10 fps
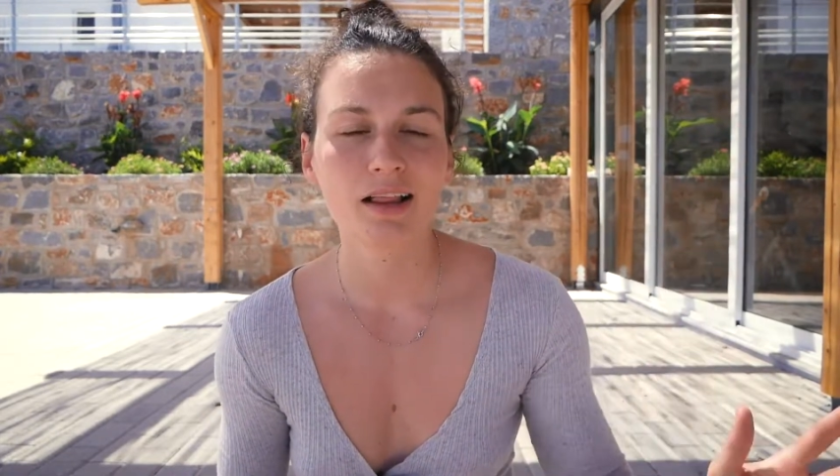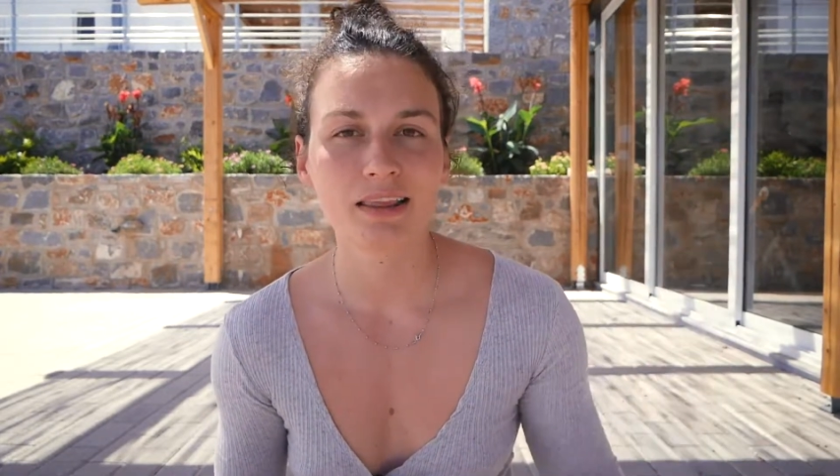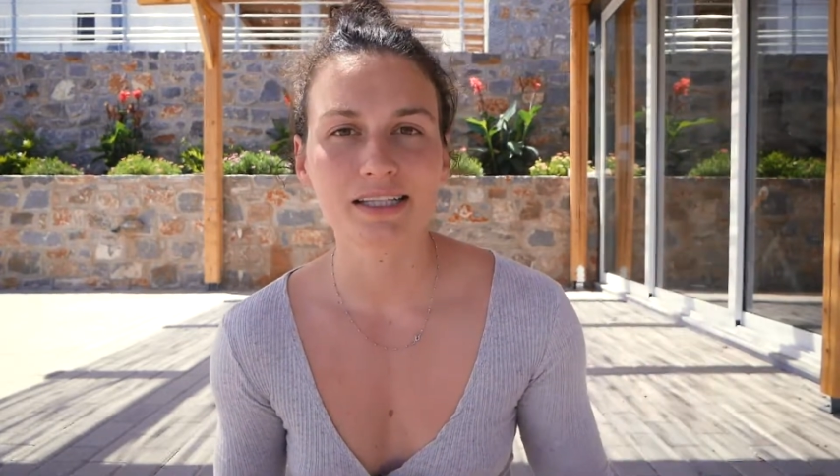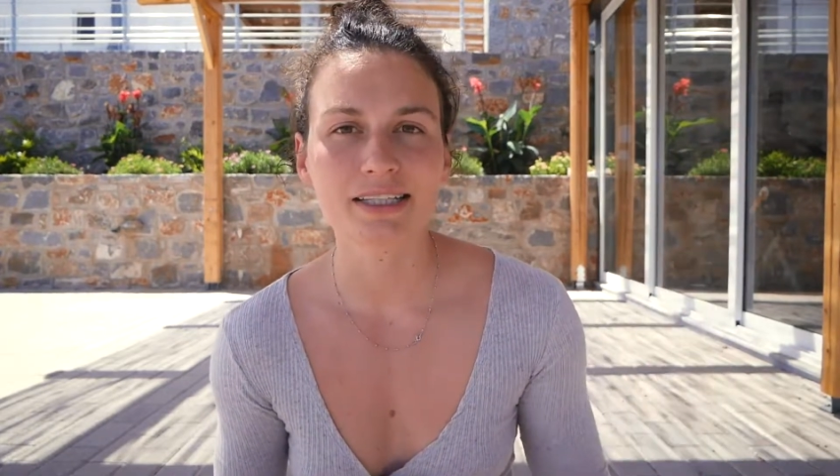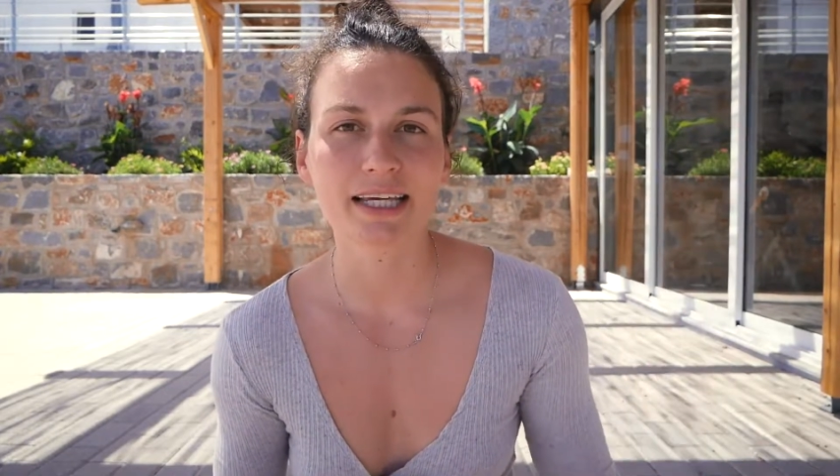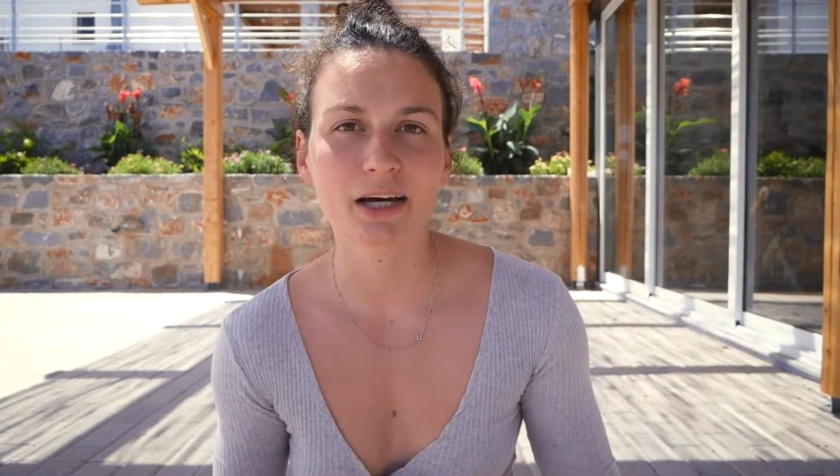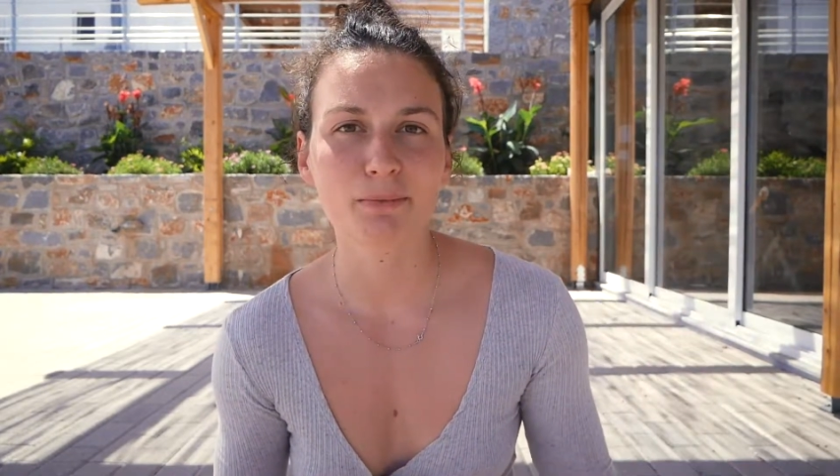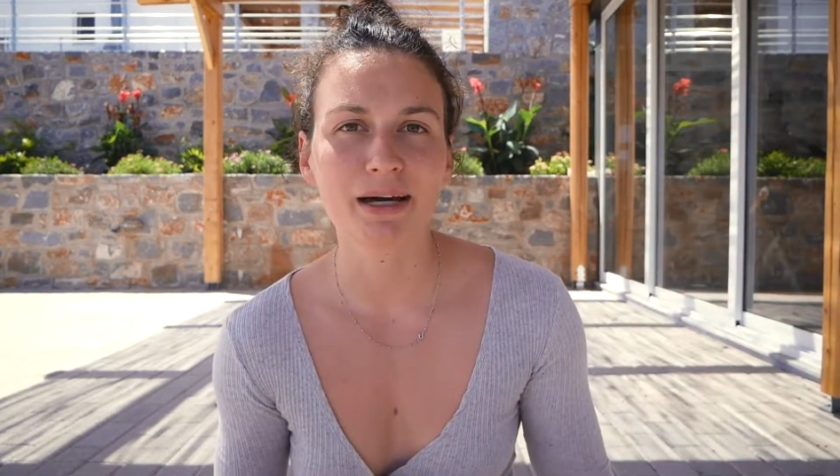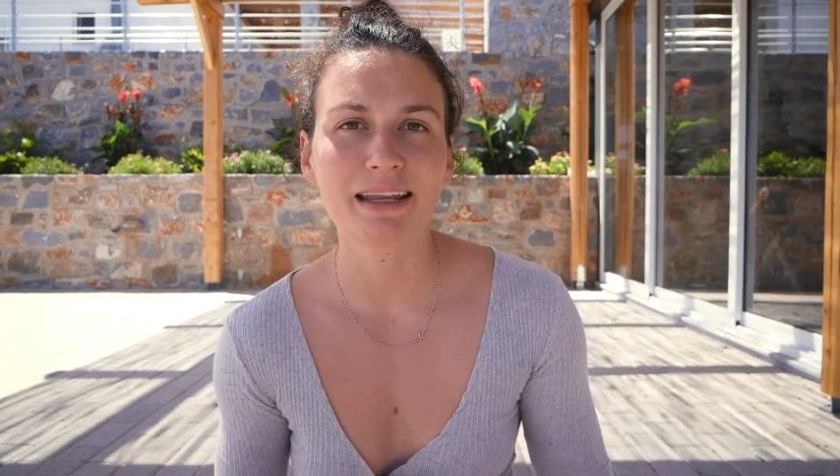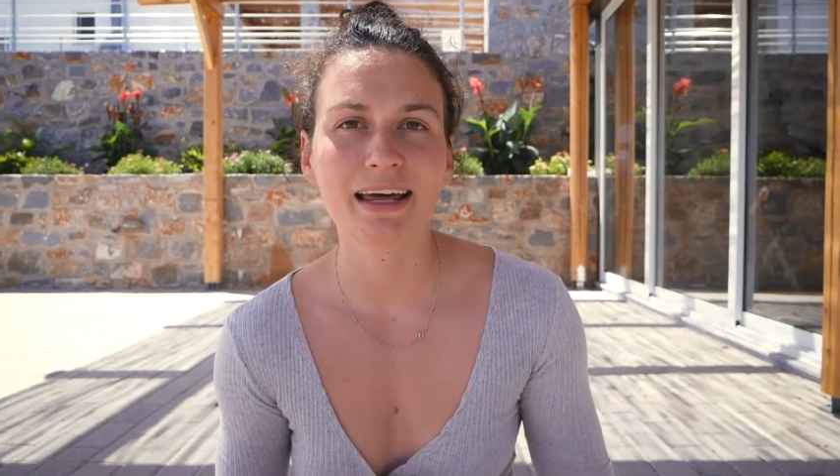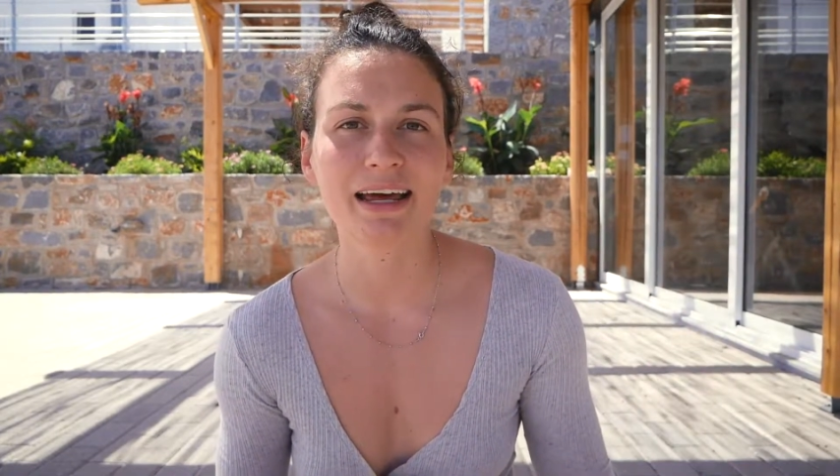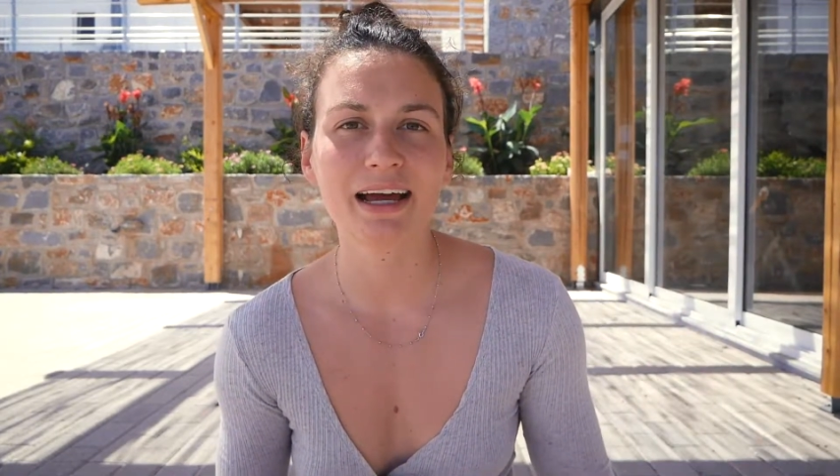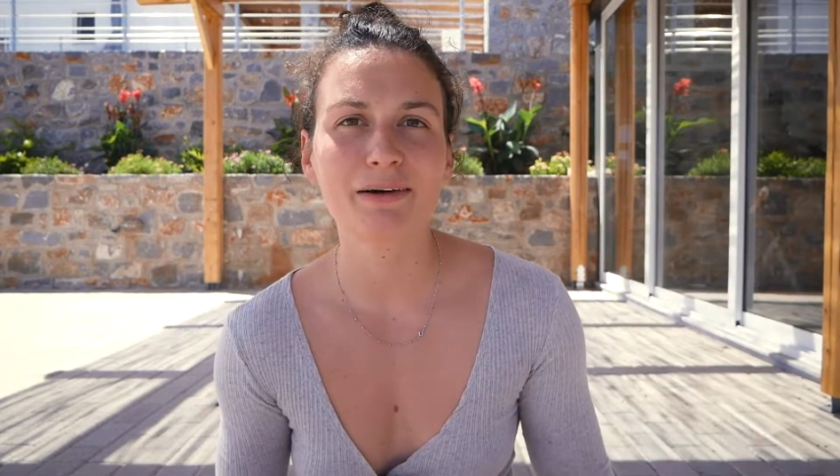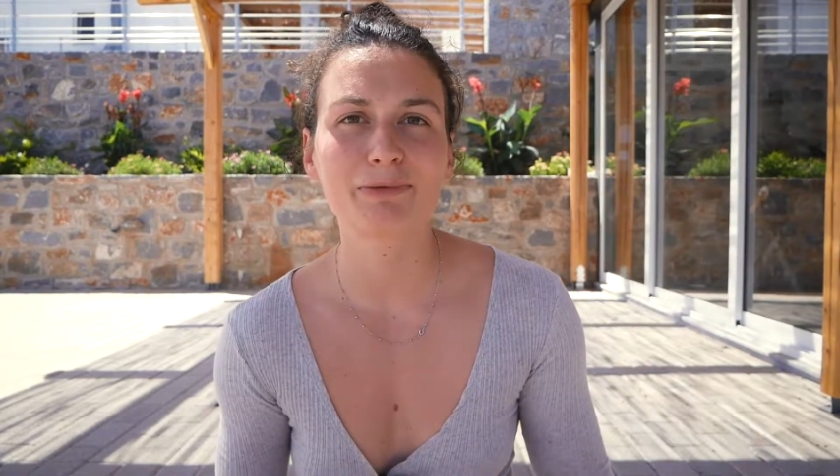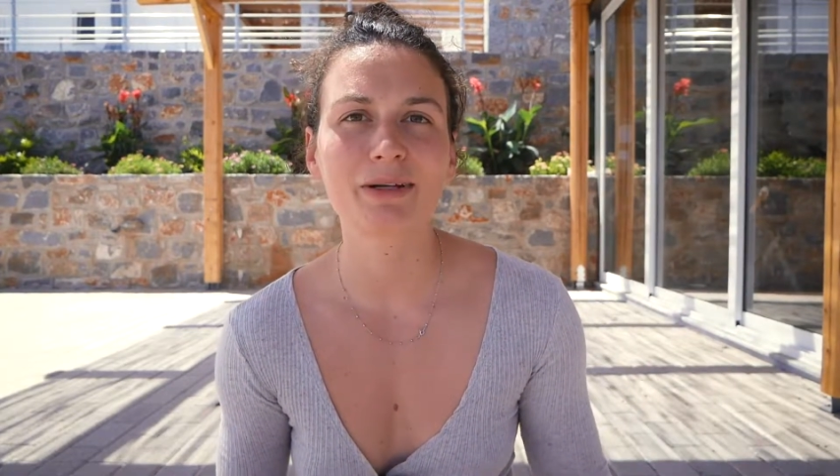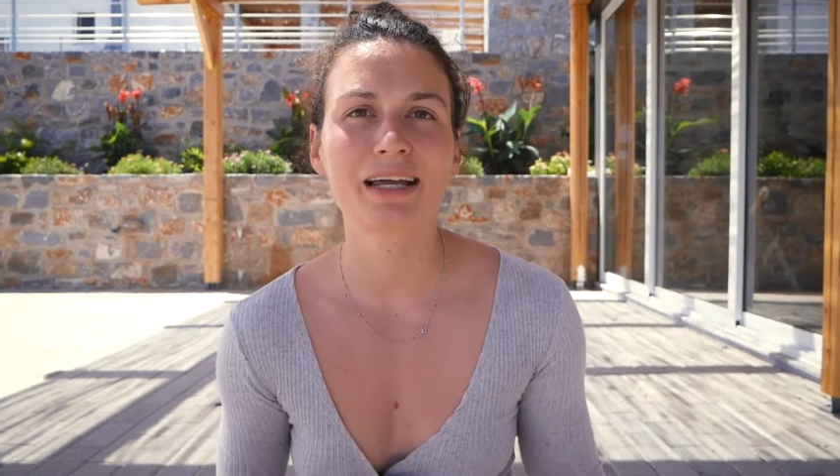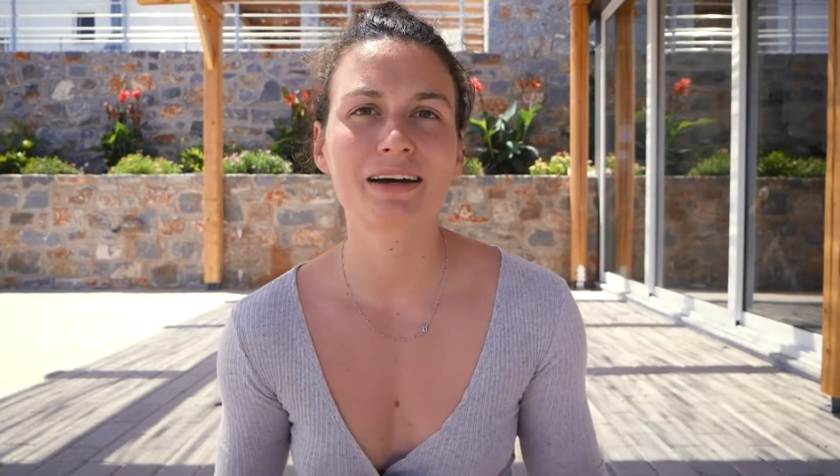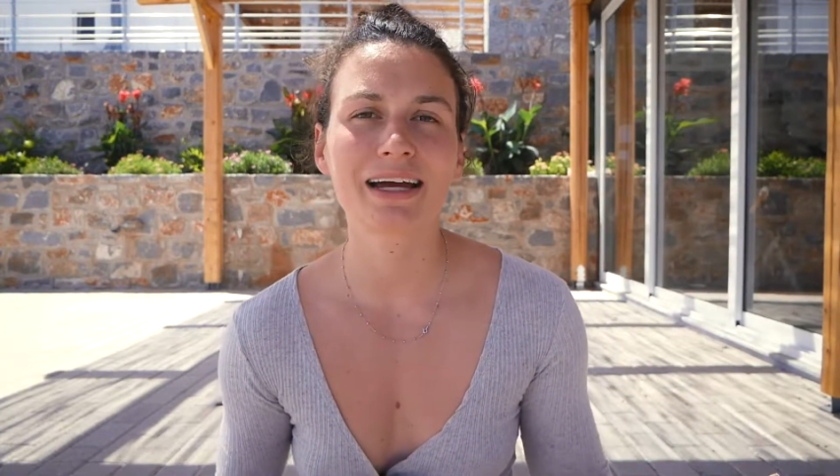let's say on Monday, I would be like,